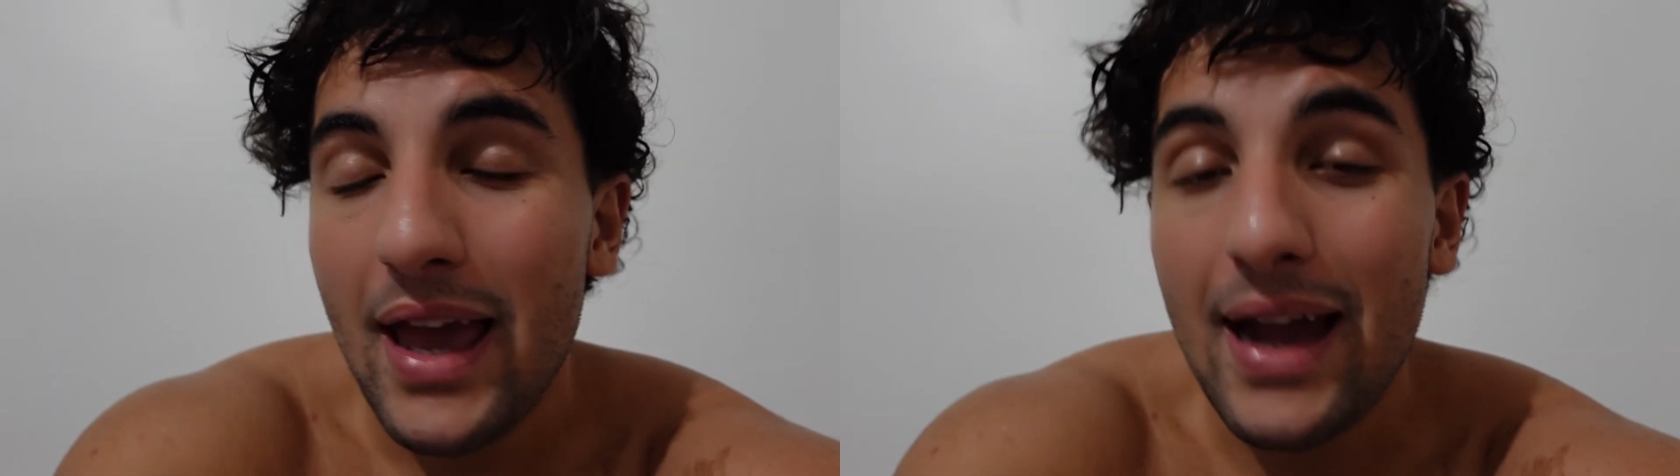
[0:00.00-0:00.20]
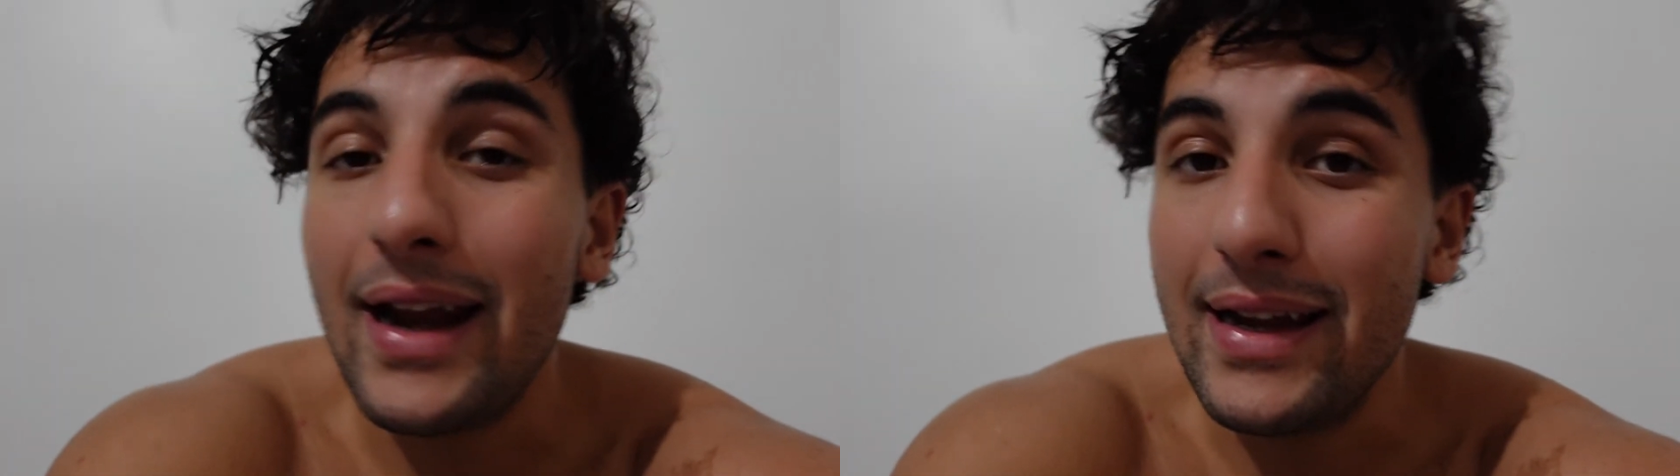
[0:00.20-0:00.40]

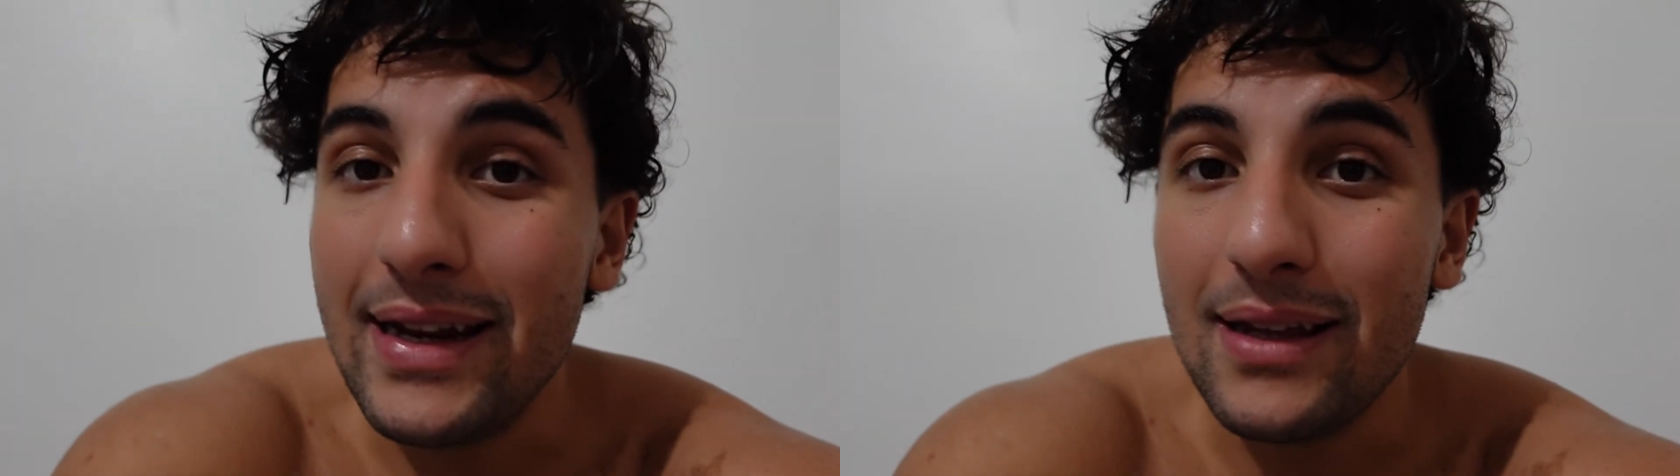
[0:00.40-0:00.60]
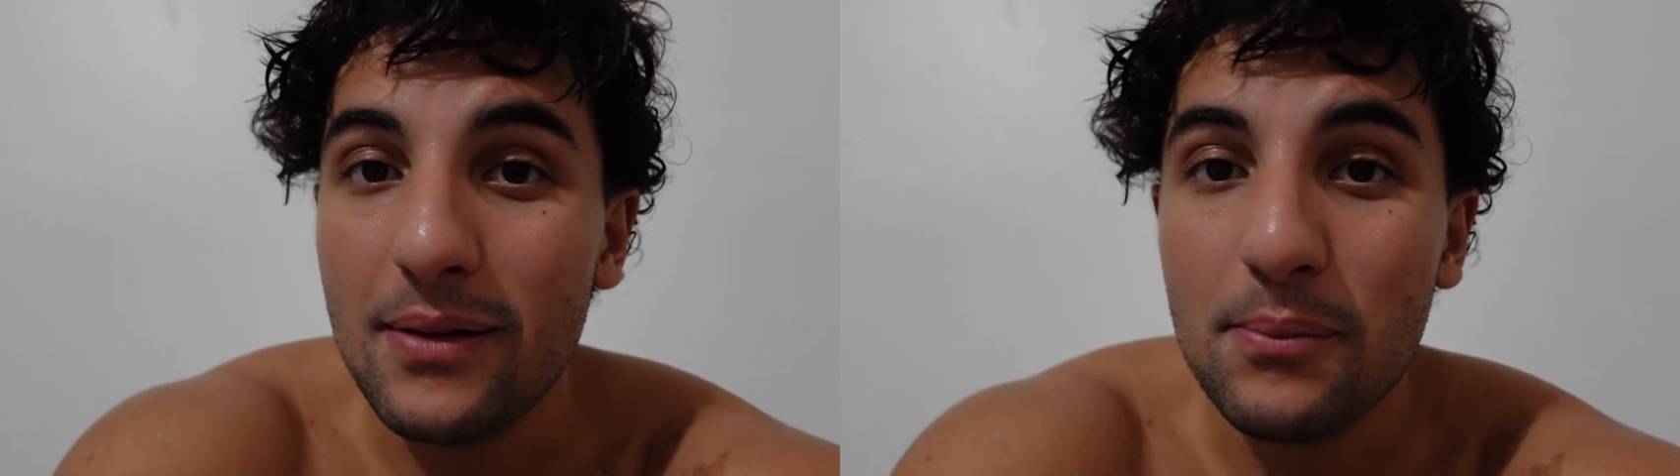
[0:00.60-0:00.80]
And I need
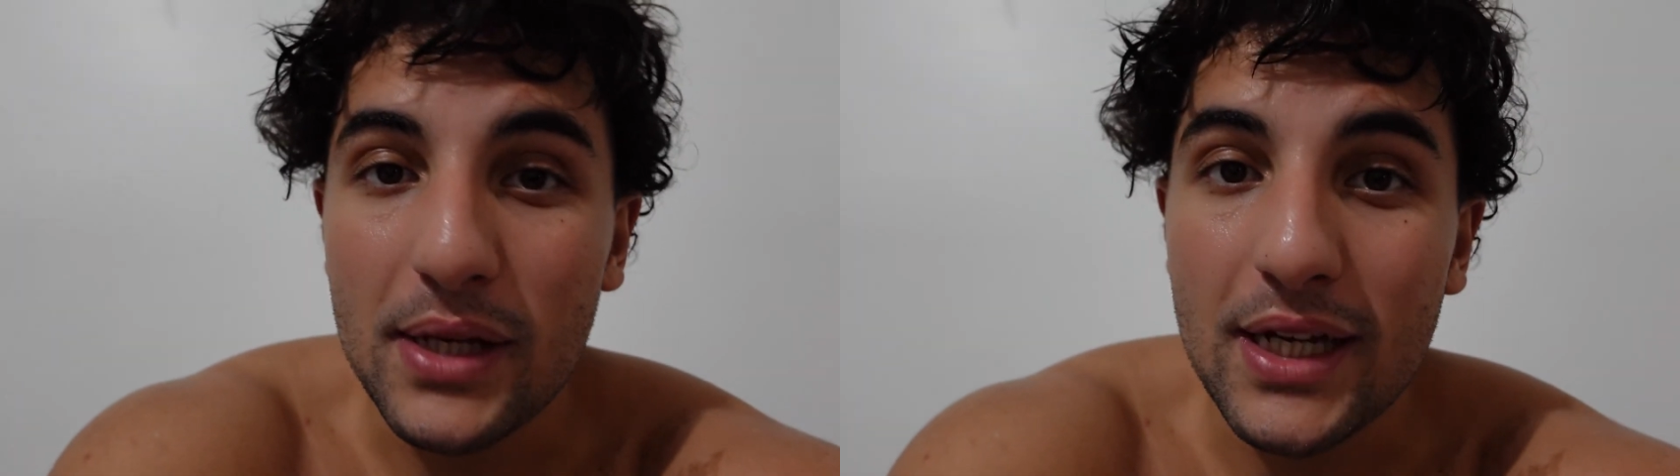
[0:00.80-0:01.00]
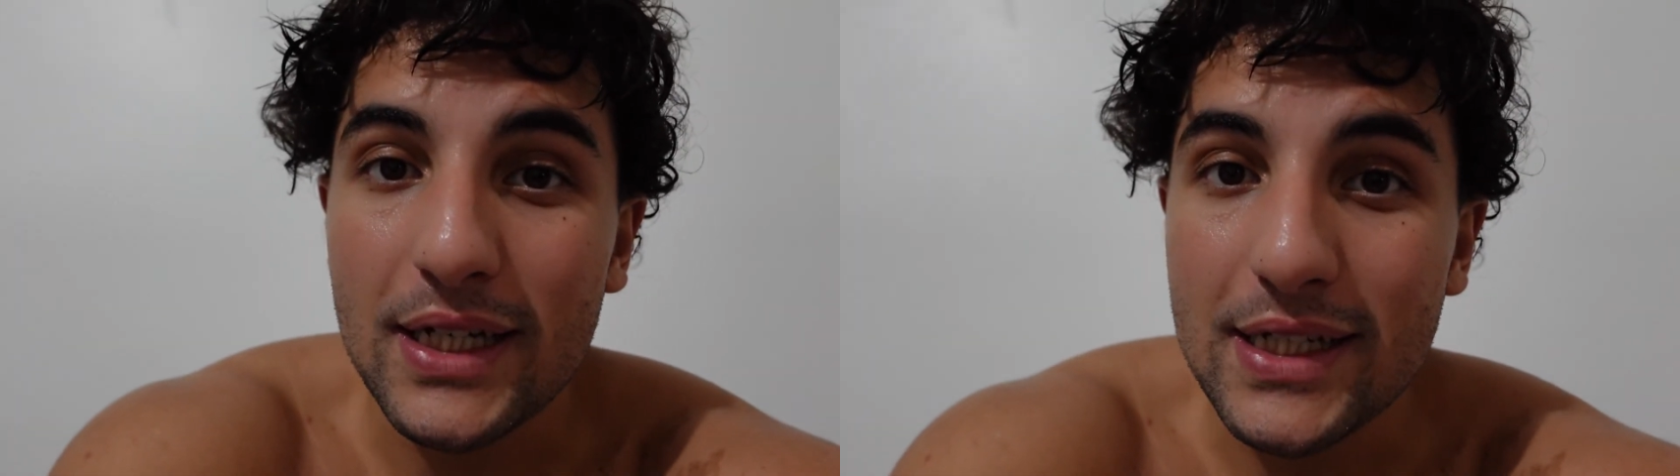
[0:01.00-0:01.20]
it,
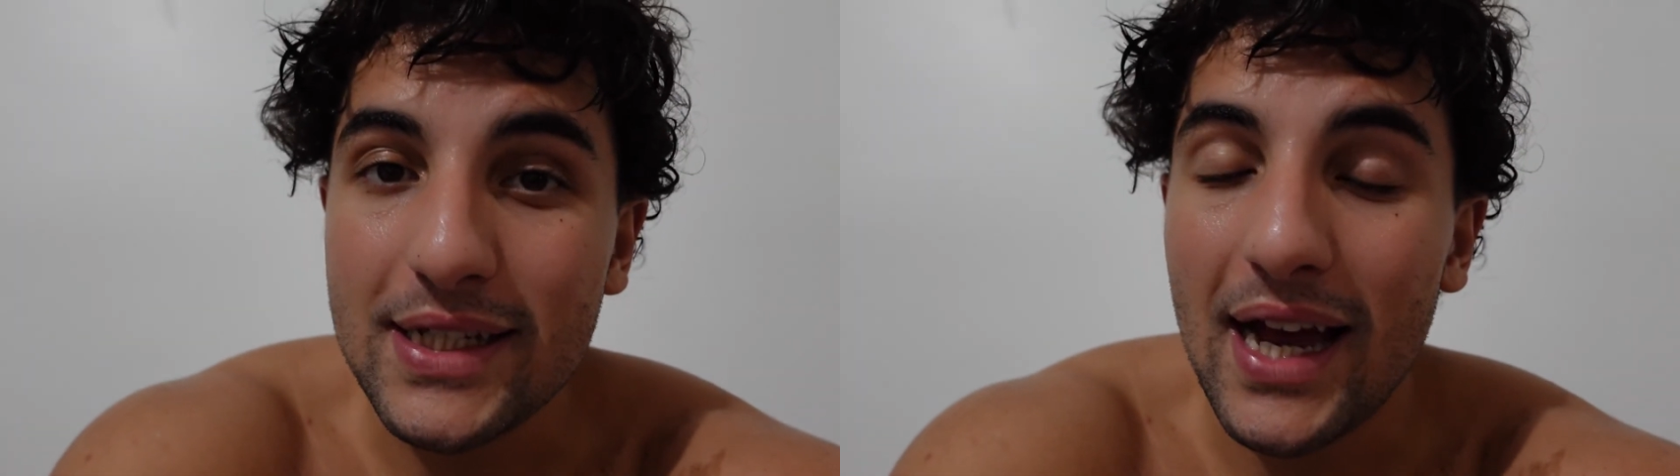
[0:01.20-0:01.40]
because